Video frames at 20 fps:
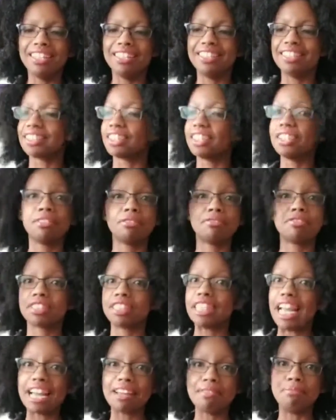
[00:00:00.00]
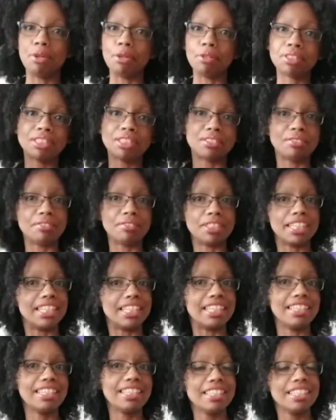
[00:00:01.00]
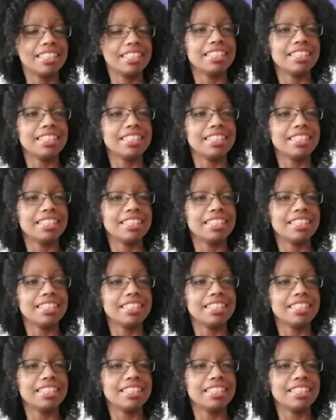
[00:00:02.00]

You're going to forget most of it.